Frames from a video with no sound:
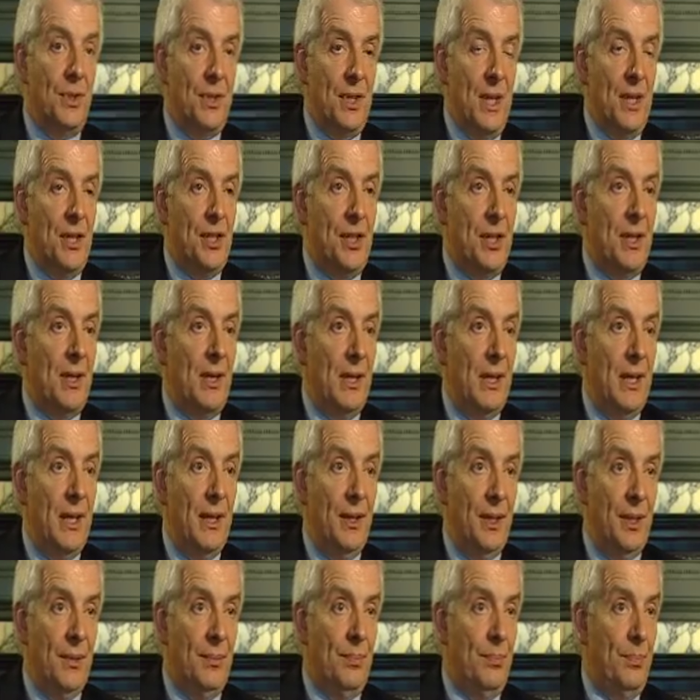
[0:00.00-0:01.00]
say certainly in
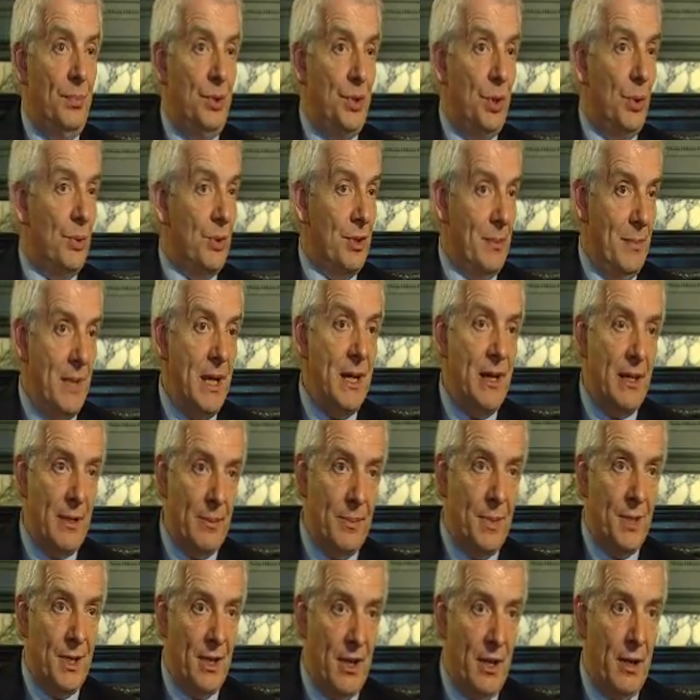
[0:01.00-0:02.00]
the short to medium
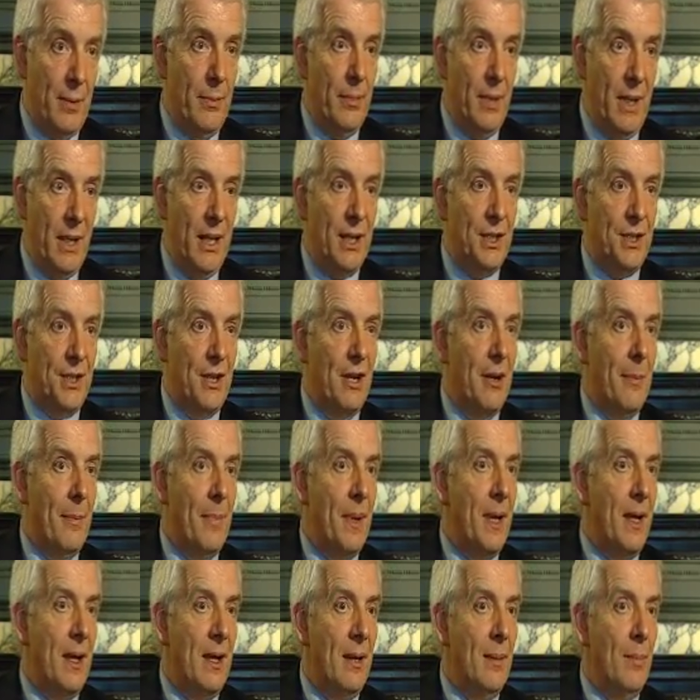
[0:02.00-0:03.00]
term, it's going to
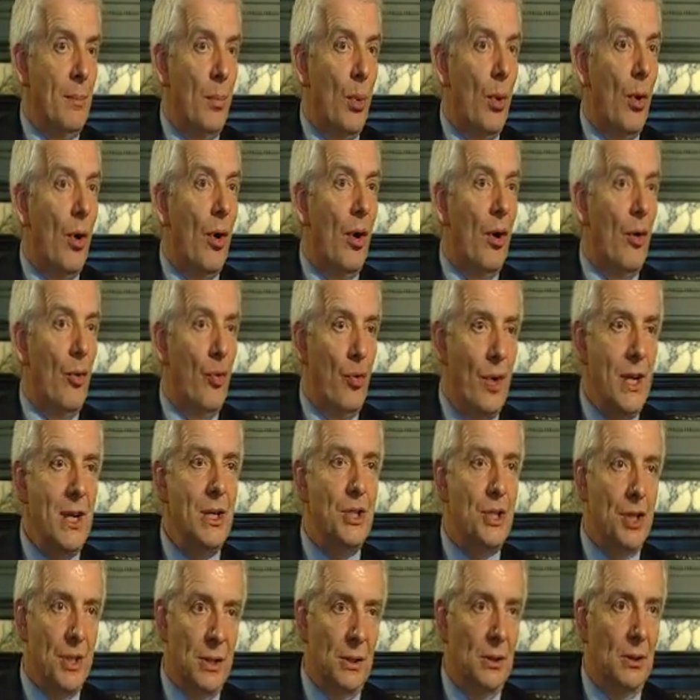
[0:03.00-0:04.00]
be more
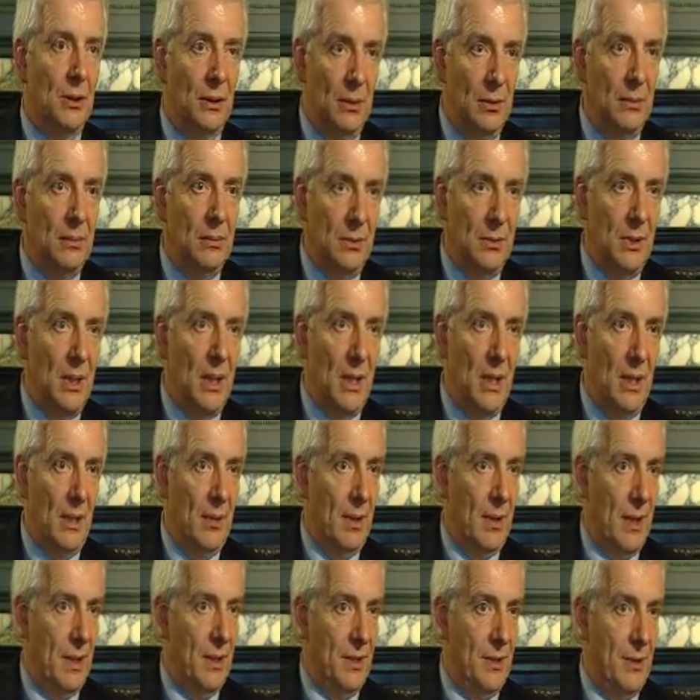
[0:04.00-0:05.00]
regional
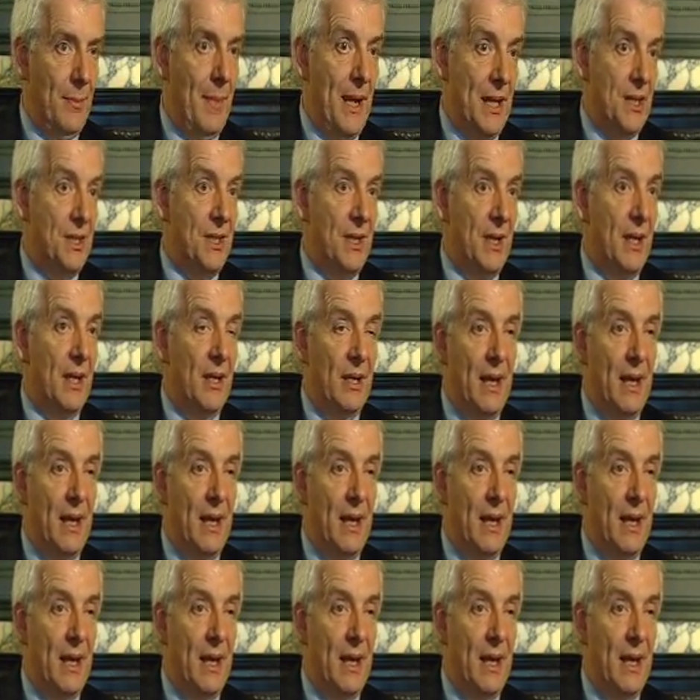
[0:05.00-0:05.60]
and domestic.